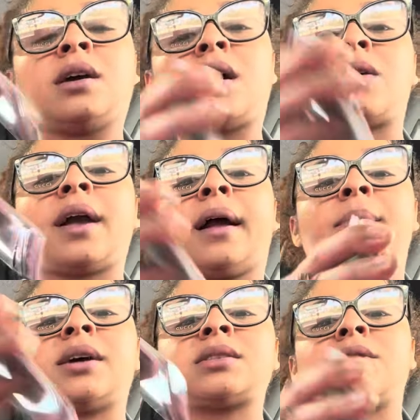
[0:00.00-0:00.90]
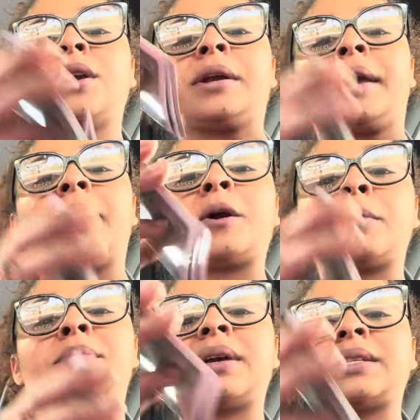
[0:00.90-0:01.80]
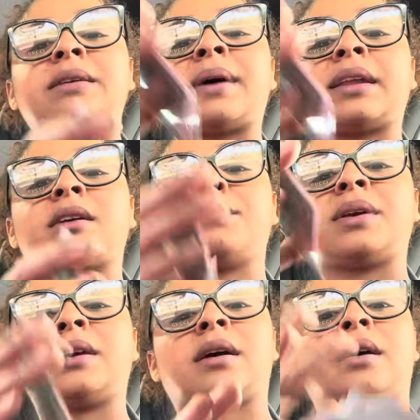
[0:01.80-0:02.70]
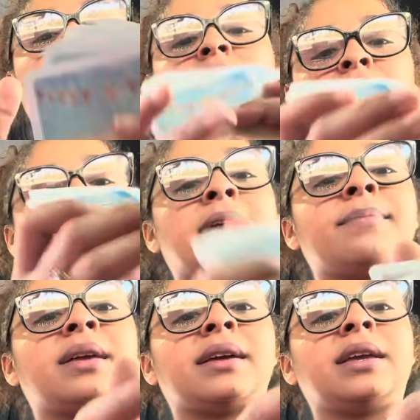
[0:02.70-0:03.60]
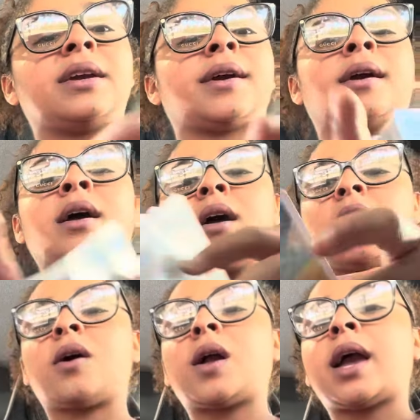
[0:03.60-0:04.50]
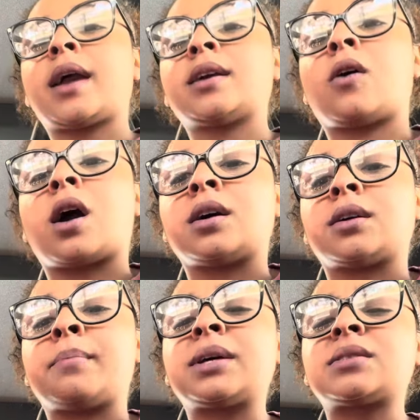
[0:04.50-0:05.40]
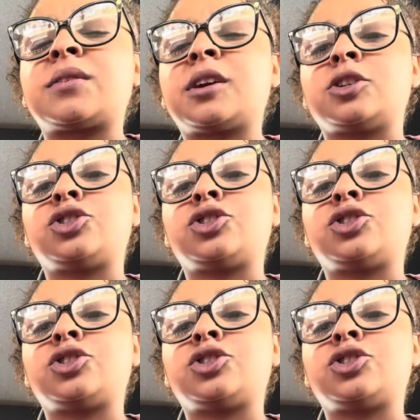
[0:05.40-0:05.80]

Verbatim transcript: Okay, I'm also hearing Arabic. Somebody could be uh, uh, Arabian here. Okay, or uh, I'm also hearing